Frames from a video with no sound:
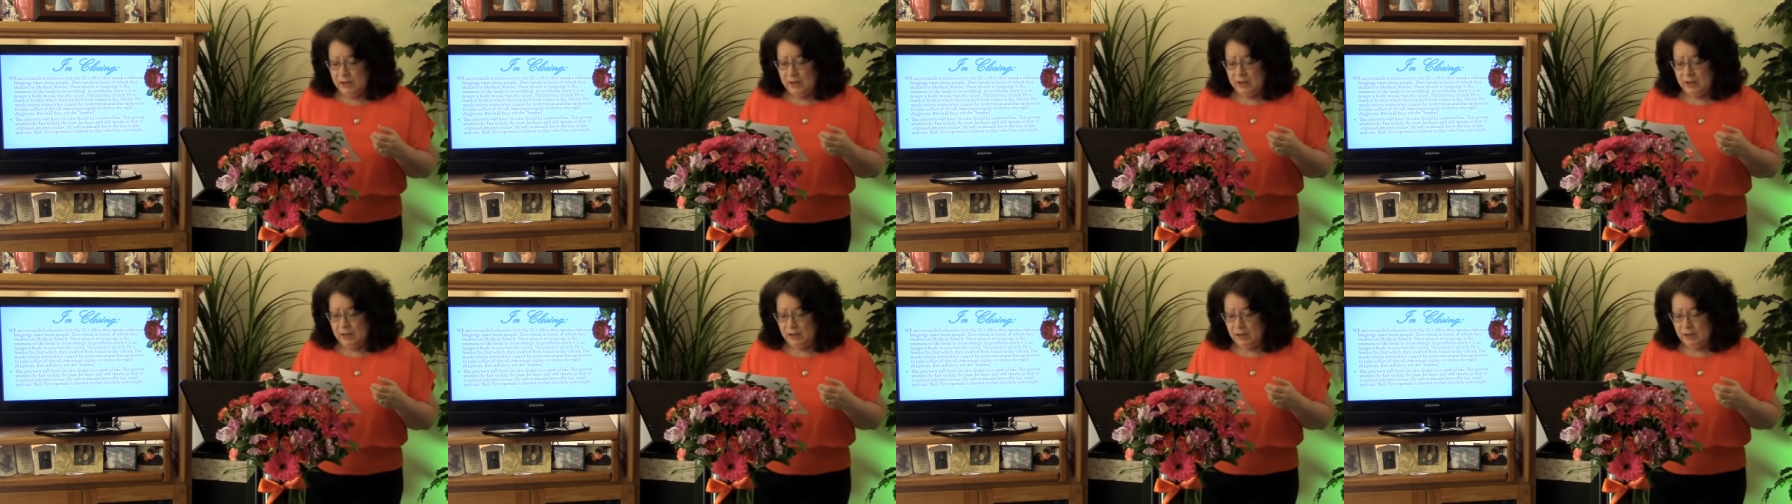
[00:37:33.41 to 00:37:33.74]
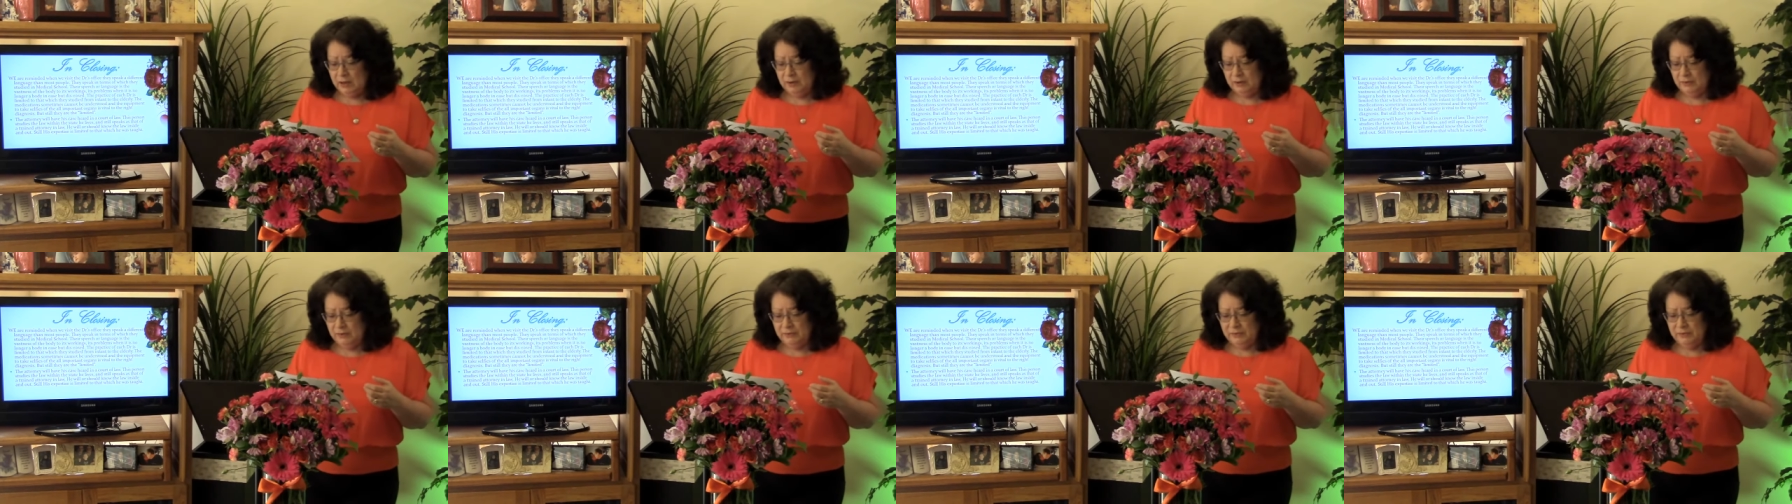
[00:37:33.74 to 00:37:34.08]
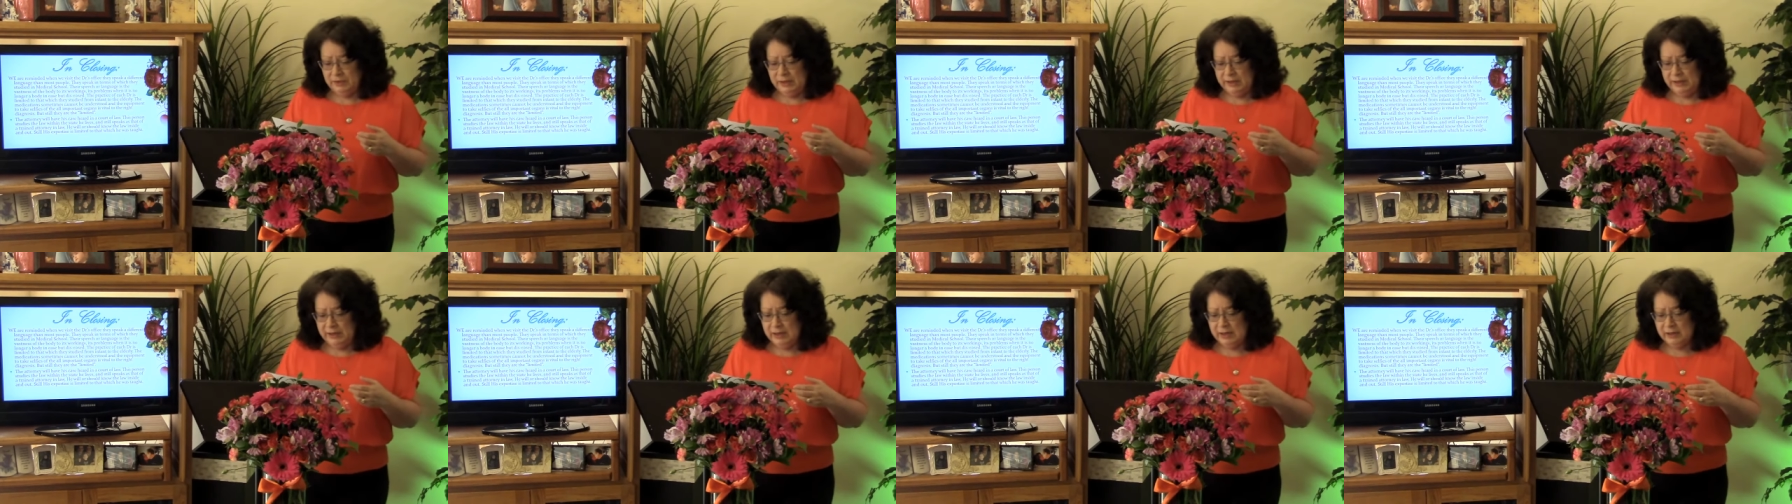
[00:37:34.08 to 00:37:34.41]
Uh,
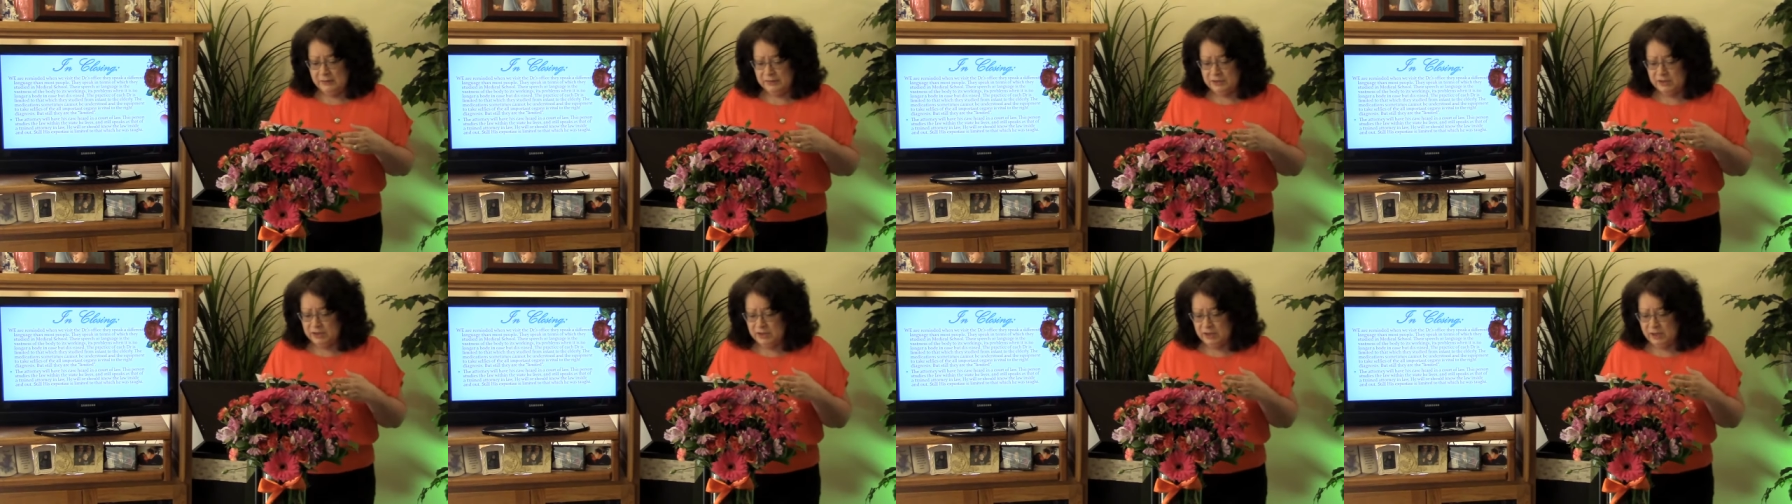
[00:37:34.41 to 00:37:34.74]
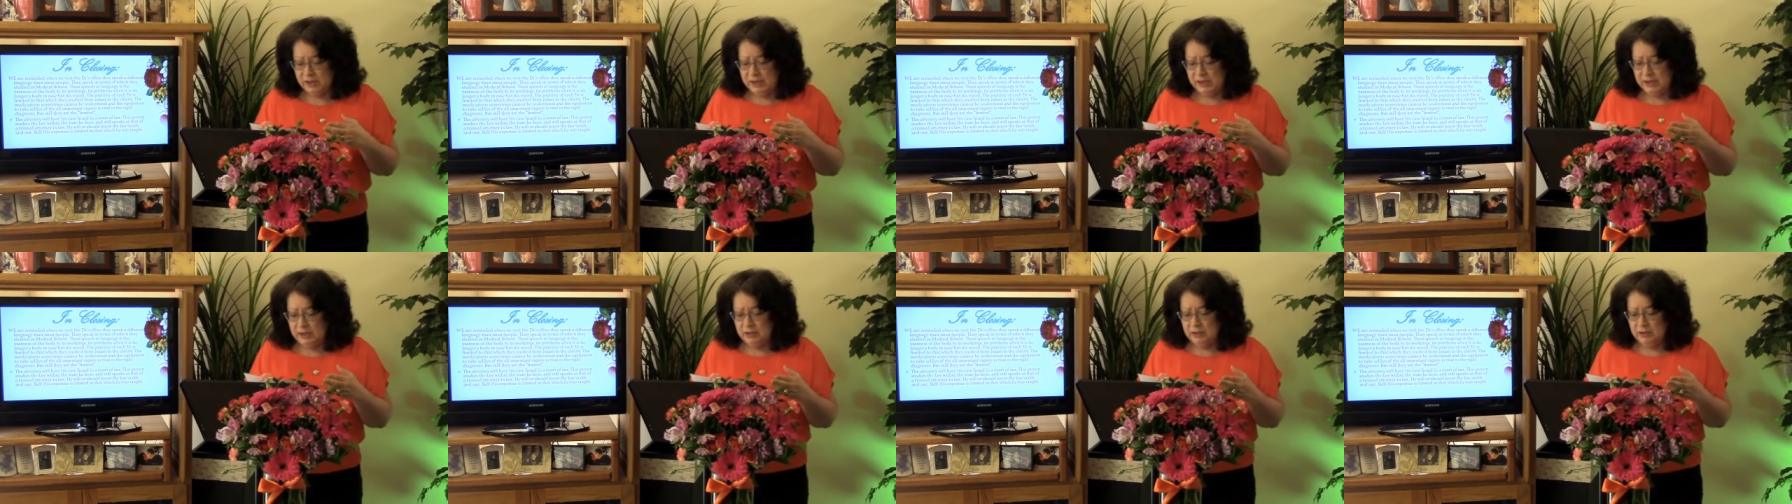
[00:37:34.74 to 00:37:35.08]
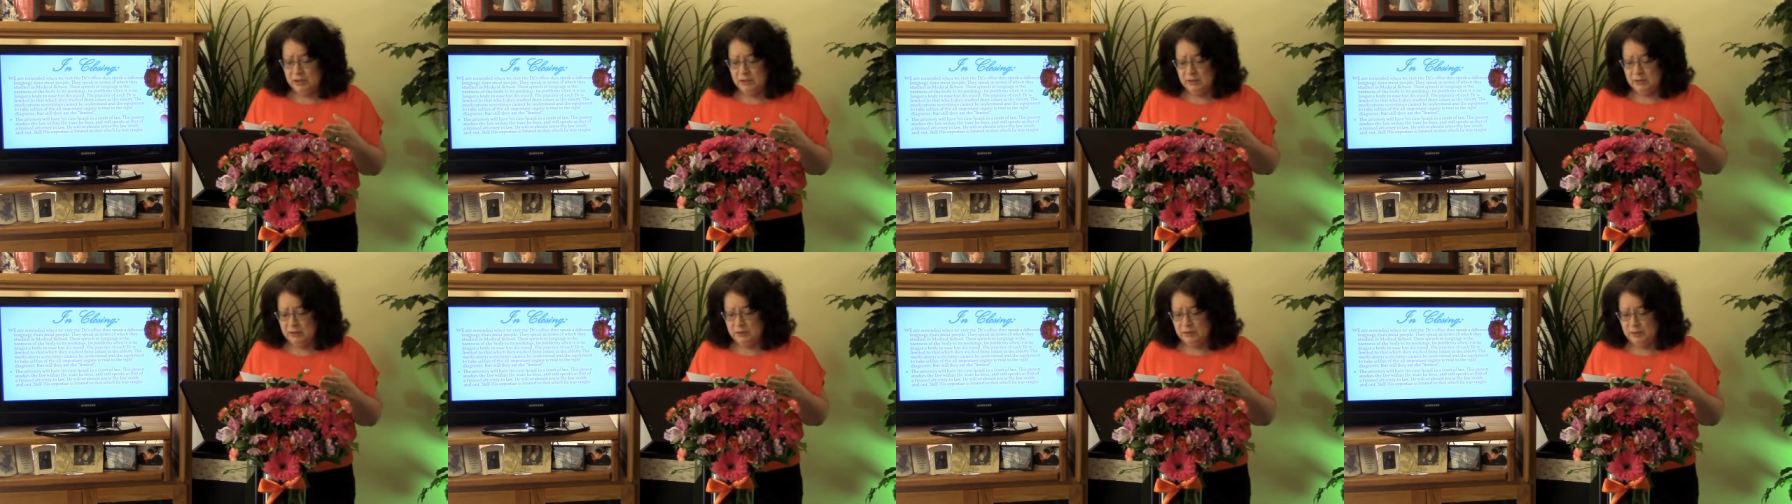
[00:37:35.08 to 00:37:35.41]
they have studied
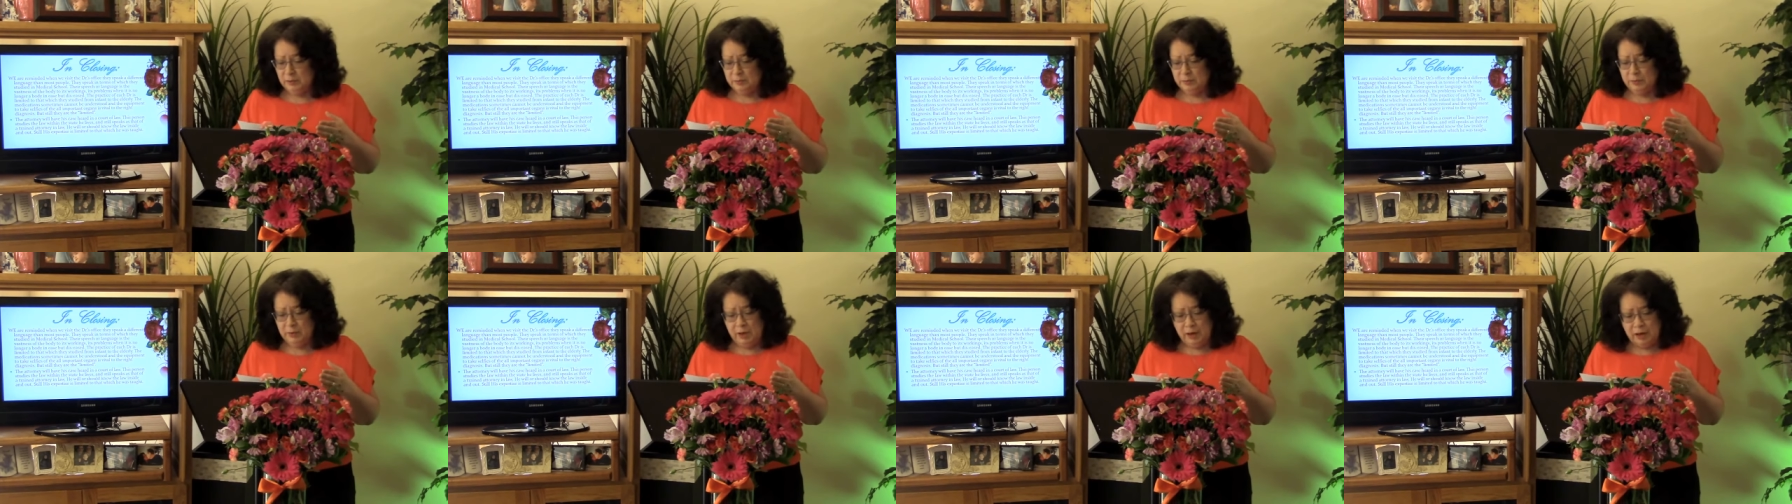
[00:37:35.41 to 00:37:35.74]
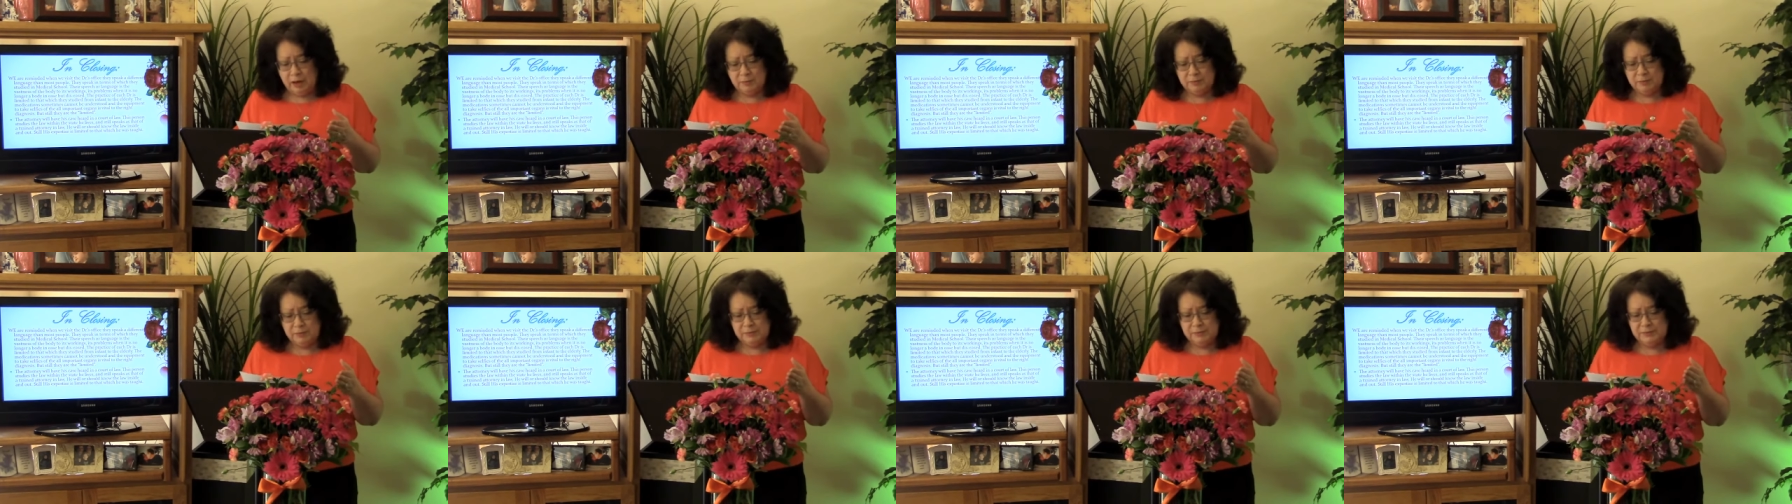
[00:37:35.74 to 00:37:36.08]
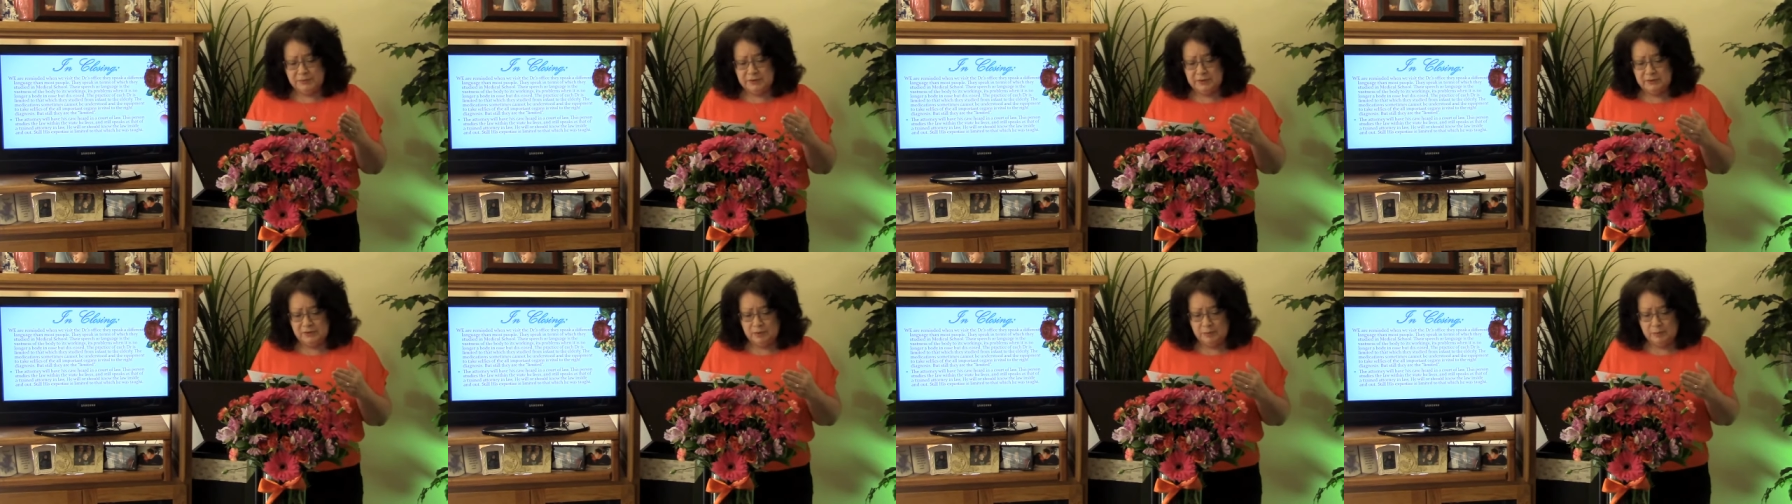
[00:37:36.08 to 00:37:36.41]
uh, the
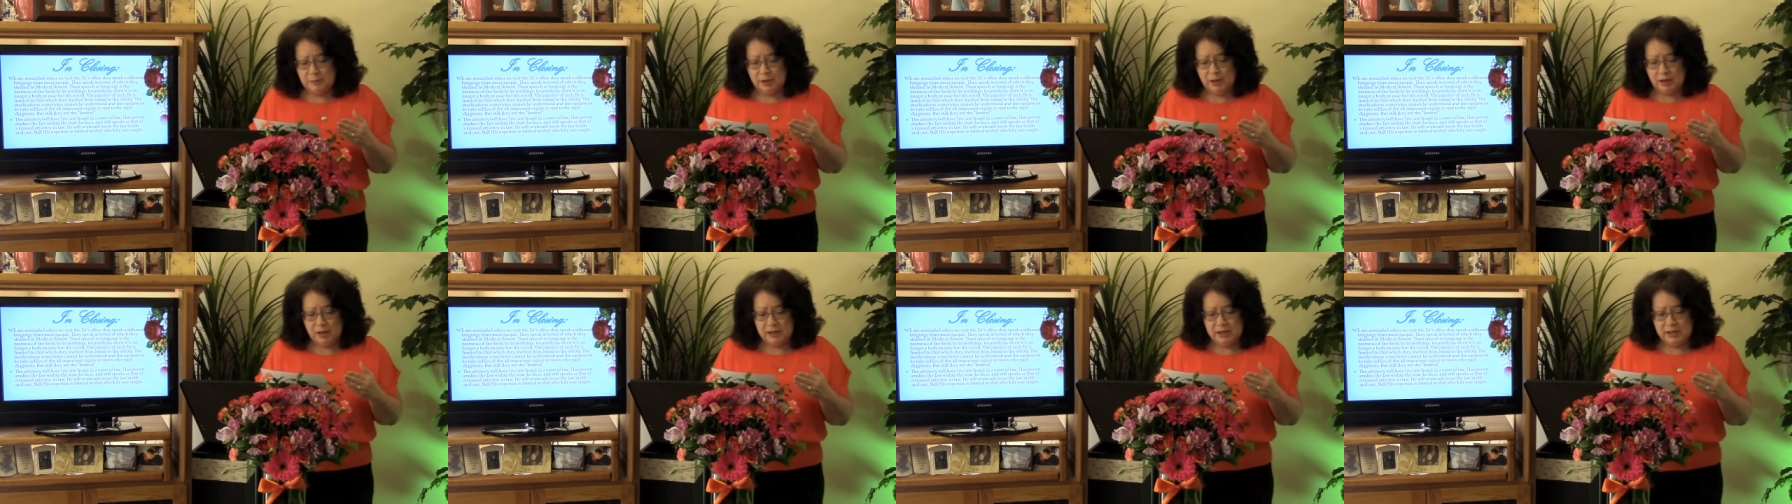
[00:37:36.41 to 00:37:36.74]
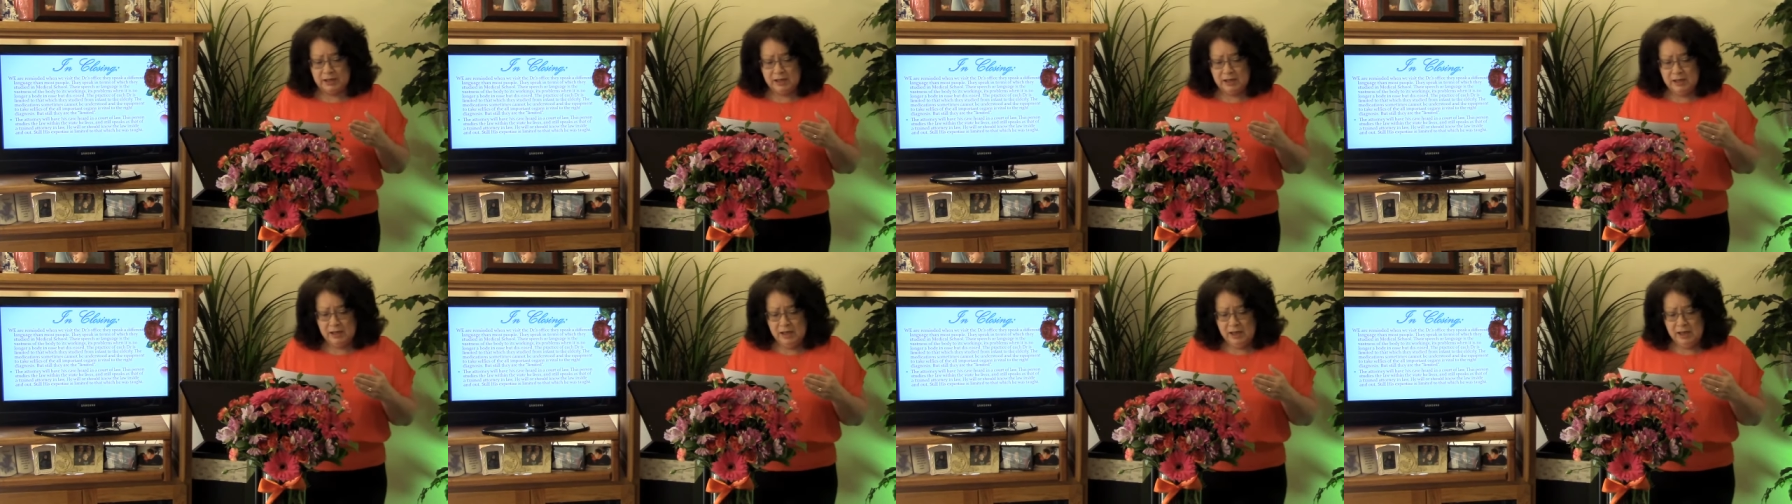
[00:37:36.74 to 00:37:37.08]
problems of the body,